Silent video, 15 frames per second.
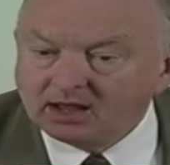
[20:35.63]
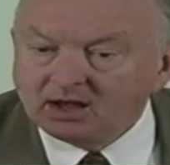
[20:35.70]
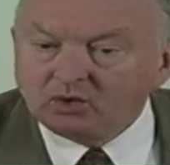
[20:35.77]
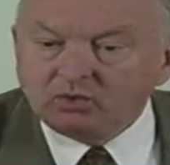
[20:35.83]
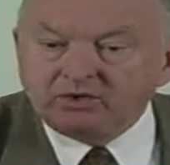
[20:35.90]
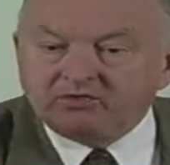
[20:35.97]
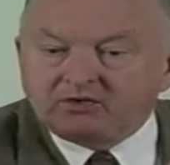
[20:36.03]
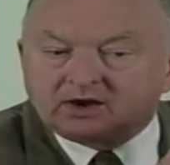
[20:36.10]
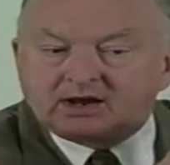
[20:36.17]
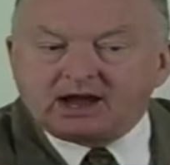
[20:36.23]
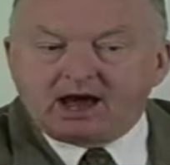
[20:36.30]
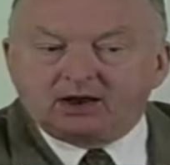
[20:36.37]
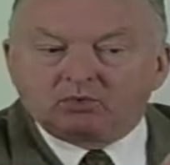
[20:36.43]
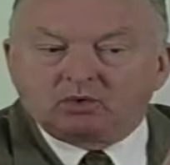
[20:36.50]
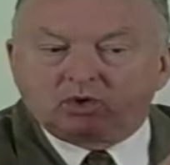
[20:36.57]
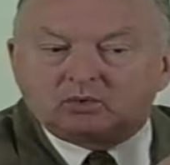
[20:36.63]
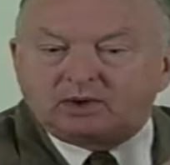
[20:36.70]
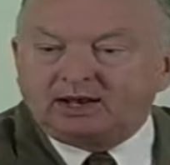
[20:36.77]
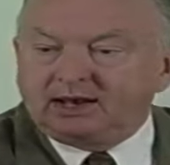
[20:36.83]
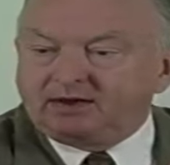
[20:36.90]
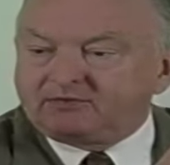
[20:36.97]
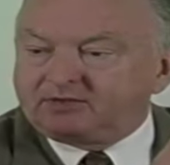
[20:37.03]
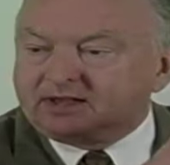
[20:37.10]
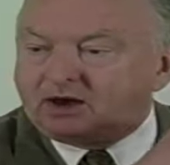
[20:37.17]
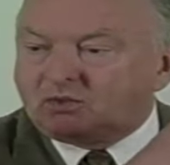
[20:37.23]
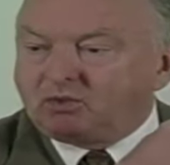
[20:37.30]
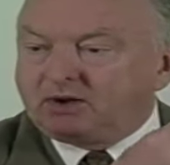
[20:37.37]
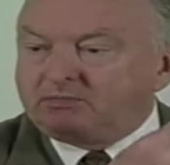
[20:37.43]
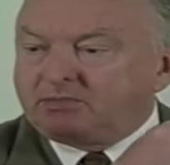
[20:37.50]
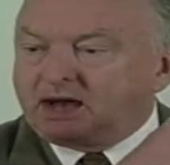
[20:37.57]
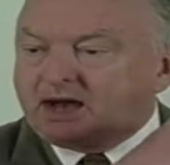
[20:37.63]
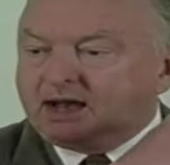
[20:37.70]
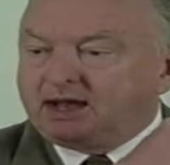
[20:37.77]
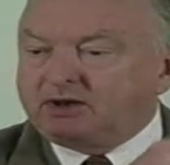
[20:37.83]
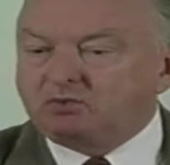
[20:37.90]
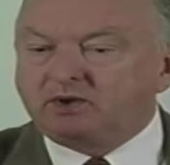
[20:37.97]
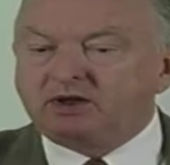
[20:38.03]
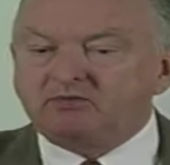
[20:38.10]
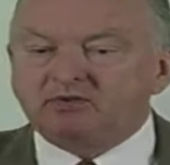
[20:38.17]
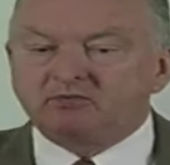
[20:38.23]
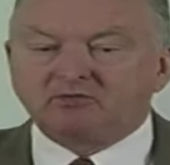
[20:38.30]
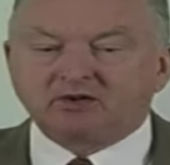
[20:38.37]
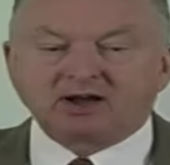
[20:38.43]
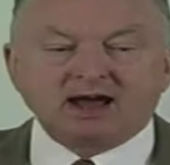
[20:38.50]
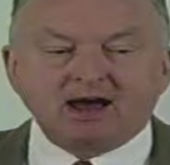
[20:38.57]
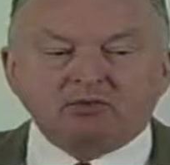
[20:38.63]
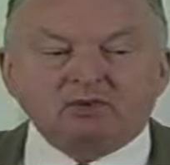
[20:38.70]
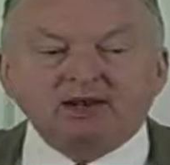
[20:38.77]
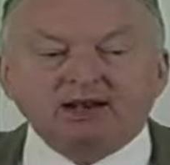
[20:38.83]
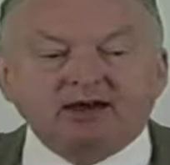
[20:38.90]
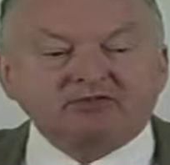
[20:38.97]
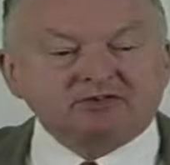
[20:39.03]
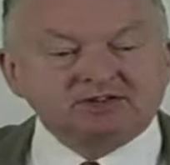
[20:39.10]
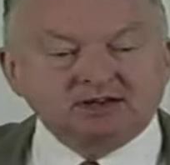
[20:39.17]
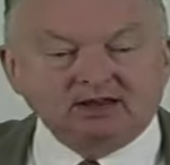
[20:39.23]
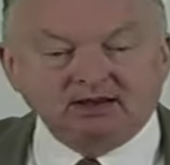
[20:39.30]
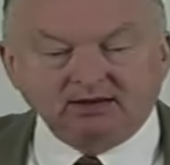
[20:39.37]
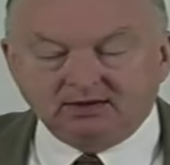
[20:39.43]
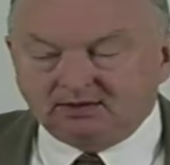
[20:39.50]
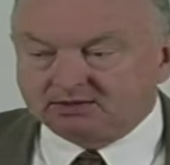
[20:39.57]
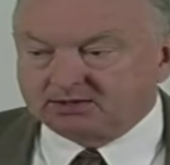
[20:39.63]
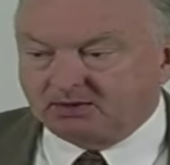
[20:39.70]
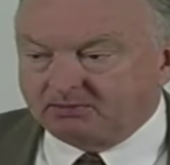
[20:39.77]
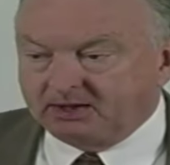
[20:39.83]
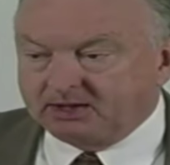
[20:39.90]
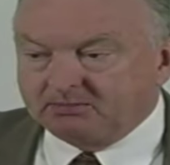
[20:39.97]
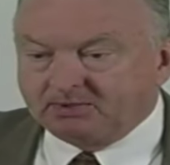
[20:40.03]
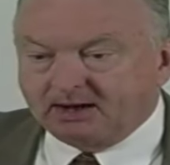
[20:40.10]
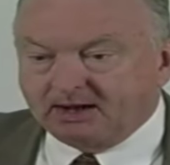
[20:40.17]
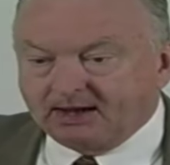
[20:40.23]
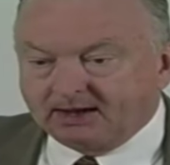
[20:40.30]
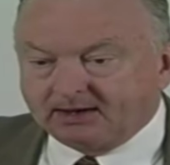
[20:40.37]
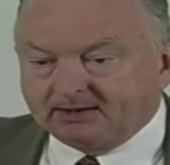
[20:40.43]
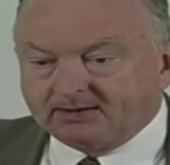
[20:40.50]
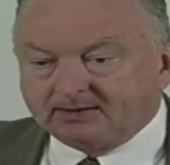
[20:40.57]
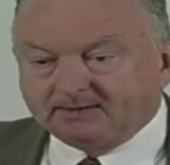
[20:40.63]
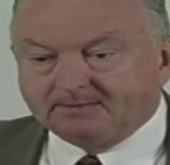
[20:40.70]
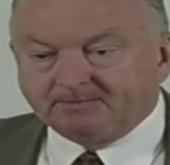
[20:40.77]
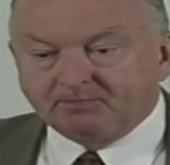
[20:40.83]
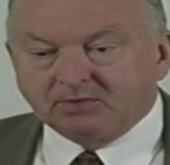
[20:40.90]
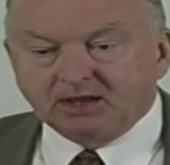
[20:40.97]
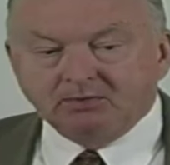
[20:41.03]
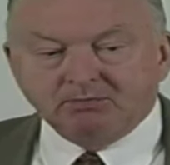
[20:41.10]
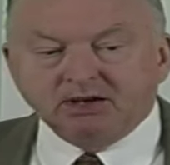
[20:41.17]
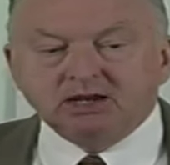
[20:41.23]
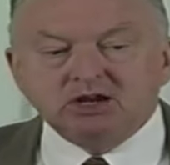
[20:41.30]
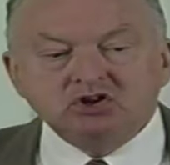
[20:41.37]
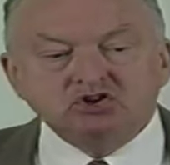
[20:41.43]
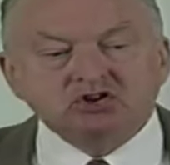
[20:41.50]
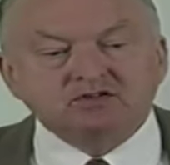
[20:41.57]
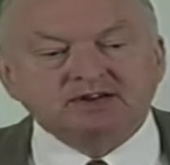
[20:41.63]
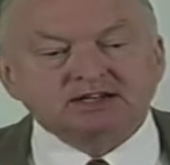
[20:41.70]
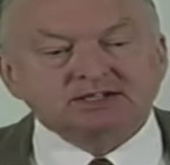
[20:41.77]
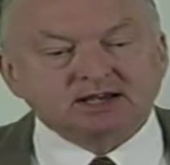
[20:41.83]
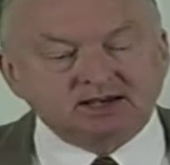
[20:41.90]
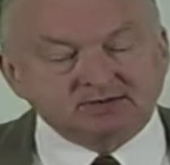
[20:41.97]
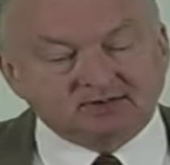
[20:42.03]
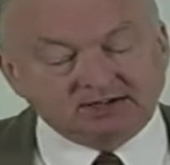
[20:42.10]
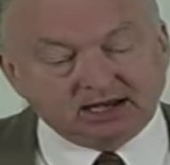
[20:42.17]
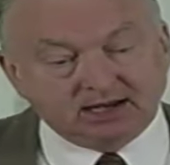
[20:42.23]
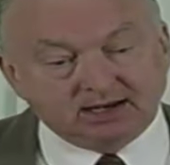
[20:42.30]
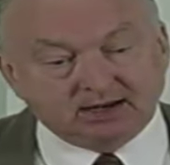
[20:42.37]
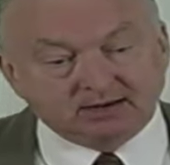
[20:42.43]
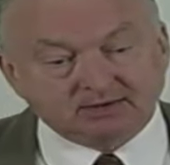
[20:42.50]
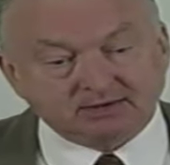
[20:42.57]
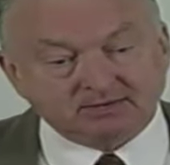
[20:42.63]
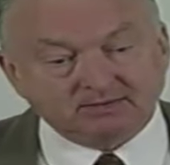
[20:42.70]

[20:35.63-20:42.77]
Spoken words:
We forgot where we left that one behind. We even forgot we left somebody behind. But each of us has done it.